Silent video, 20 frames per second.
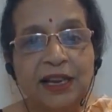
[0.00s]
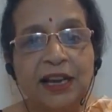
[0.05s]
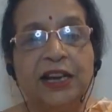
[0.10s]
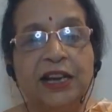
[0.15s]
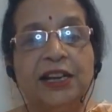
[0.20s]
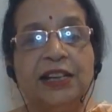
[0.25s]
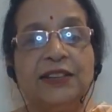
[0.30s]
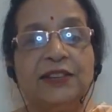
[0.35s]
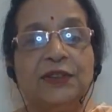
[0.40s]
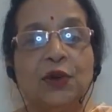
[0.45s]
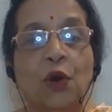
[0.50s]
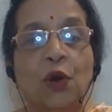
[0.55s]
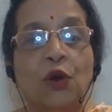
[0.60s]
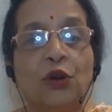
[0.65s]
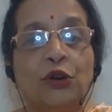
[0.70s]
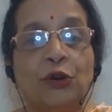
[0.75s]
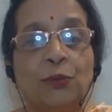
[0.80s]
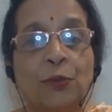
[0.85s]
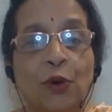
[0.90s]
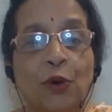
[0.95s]
It is
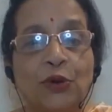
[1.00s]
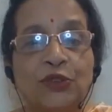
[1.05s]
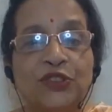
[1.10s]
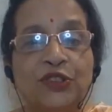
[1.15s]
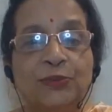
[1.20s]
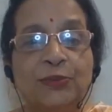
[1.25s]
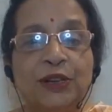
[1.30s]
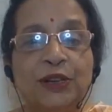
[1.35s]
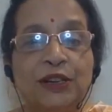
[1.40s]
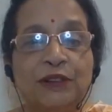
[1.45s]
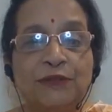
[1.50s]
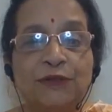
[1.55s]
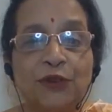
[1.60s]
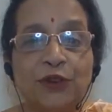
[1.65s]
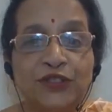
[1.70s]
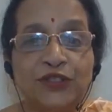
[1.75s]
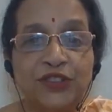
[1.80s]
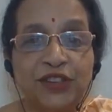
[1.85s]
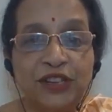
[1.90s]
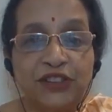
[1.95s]
not possible
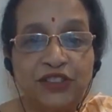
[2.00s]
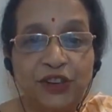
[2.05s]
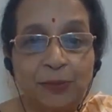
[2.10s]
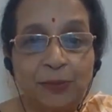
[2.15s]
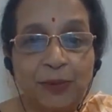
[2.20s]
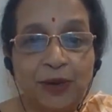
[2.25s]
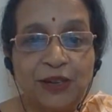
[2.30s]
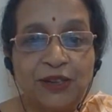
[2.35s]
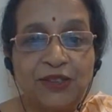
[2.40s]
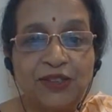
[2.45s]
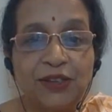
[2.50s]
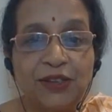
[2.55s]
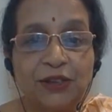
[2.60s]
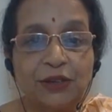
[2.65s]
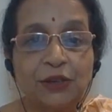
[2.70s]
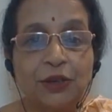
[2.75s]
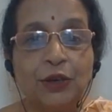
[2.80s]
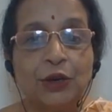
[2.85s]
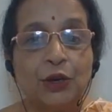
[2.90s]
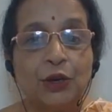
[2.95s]
for such a
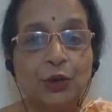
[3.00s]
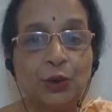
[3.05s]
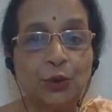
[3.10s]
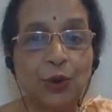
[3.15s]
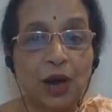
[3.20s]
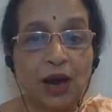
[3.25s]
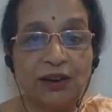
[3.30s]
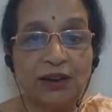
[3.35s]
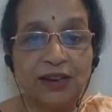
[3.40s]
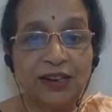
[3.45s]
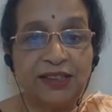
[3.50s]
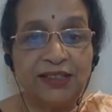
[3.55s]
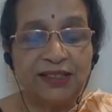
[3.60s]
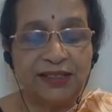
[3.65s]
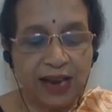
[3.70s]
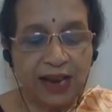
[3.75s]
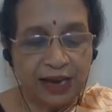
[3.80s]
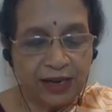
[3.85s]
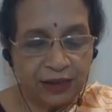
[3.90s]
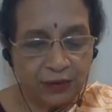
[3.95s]
person to
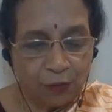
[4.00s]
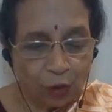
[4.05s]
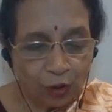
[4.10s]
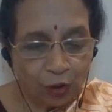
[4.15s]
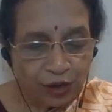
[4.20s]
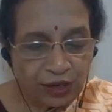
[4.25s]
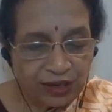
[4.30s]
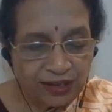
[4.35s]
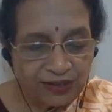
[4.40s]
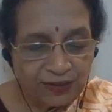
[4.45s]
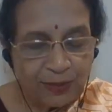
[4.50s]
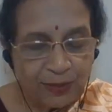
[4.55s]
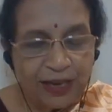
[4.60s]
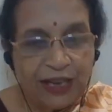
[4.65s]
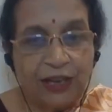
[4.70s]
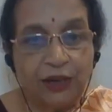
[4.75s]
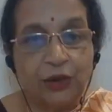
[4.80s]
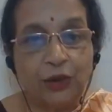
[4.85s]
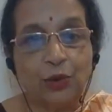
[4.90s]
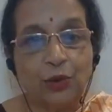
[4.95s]
understand what is
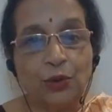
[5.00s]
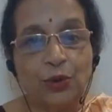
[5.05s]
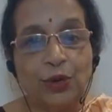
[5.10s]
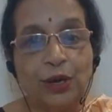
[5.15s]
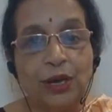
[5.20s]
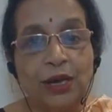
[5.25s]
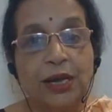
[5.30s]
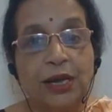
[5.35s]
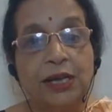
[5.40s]
being told.